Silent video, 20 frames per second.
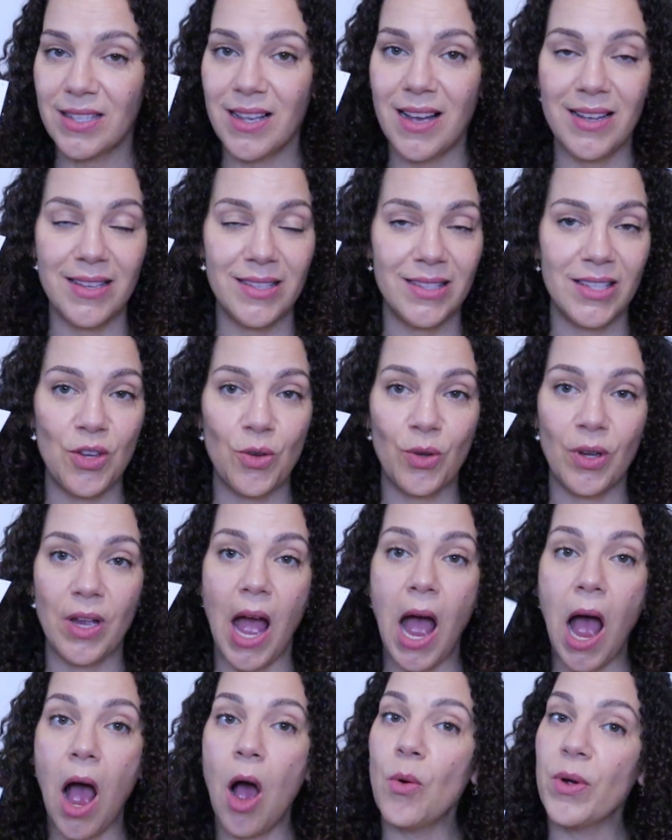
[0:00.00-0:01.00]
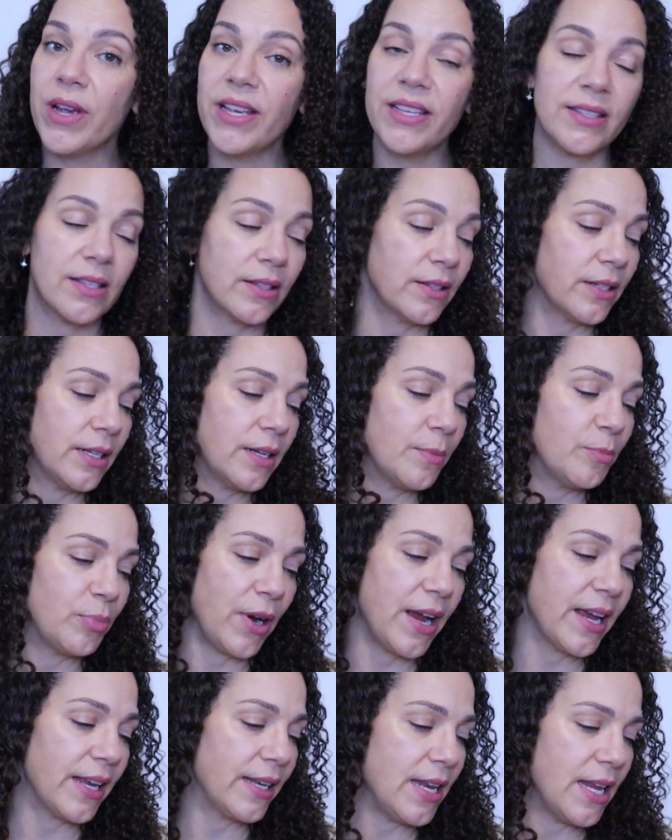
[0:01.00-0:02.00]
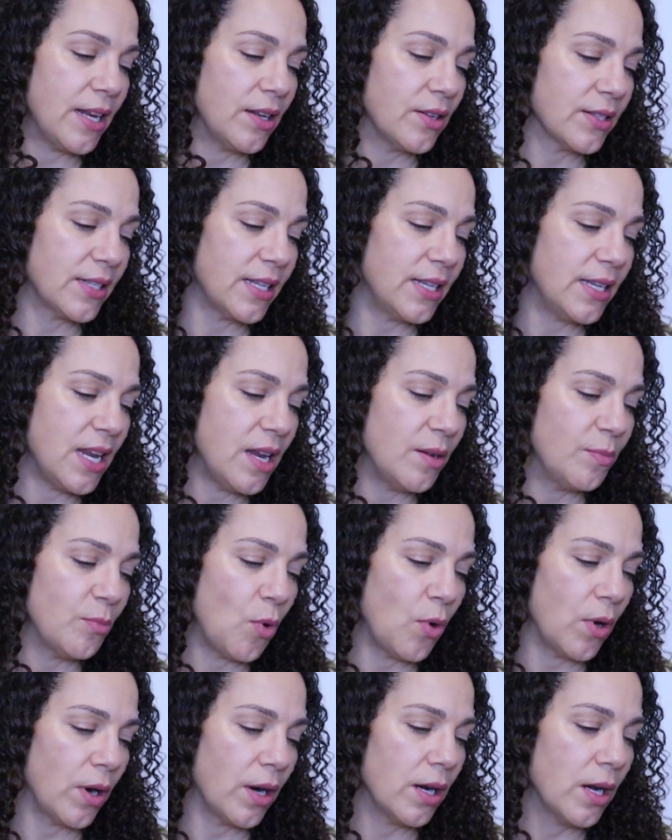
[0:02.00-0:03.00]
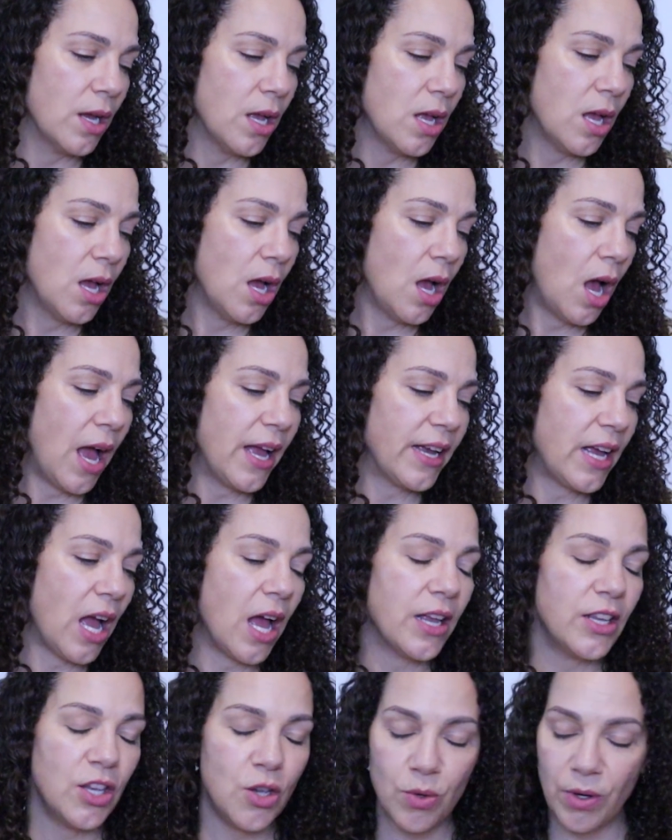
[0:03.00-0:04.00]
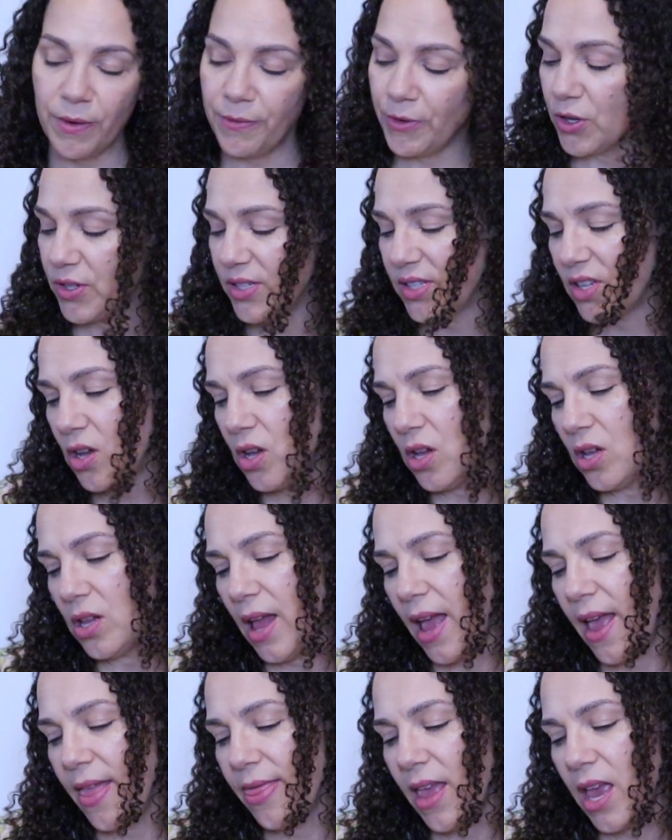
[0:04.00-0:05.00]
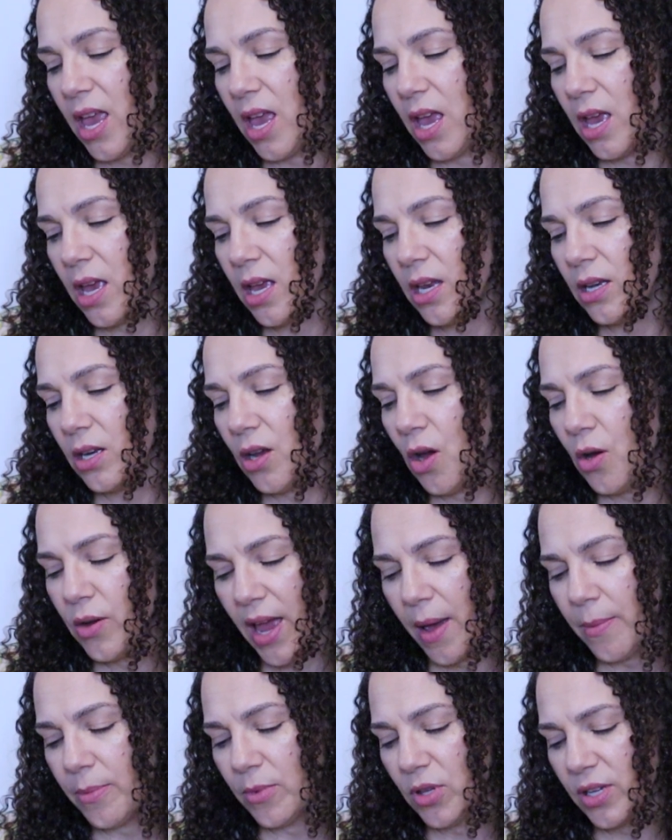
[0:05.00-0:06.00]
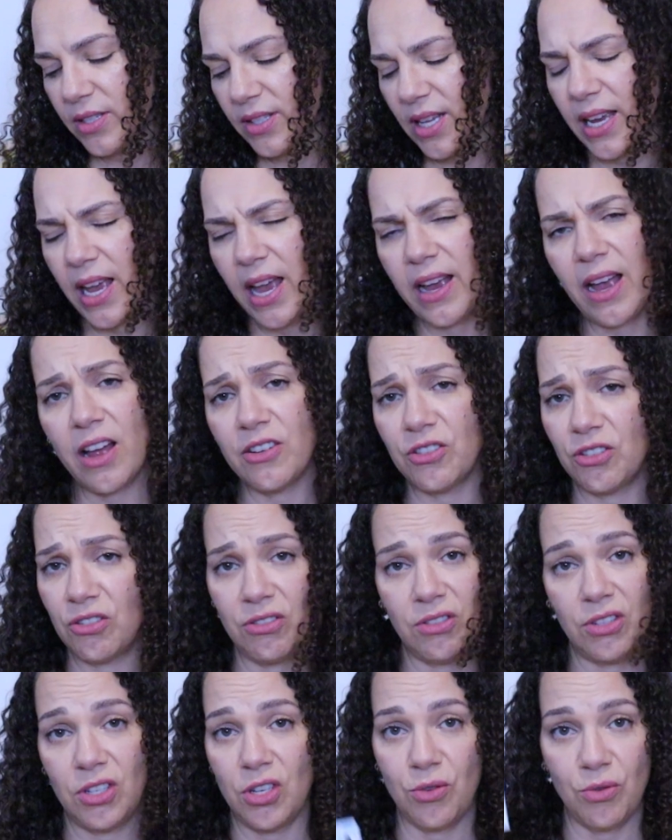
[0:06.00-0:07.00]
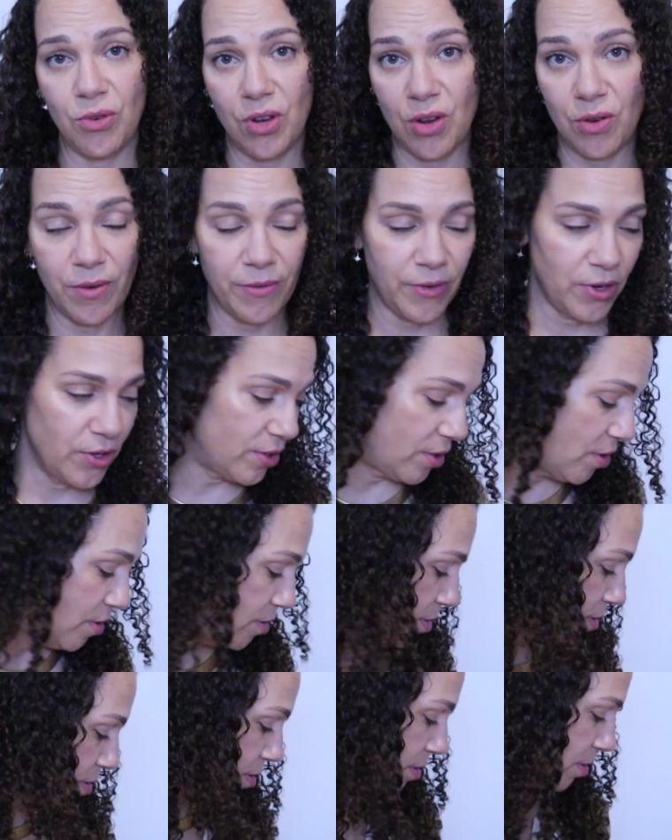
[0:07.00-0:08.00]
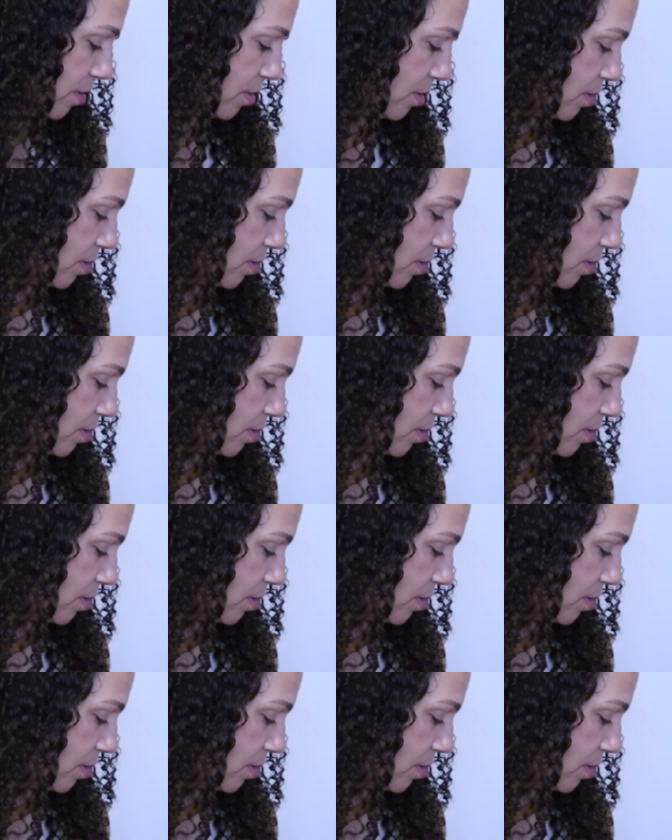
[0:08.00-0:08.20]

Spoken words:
because you always are gonna break needles and need more. I got universal, and then oh yep, looks like I got 2 universals.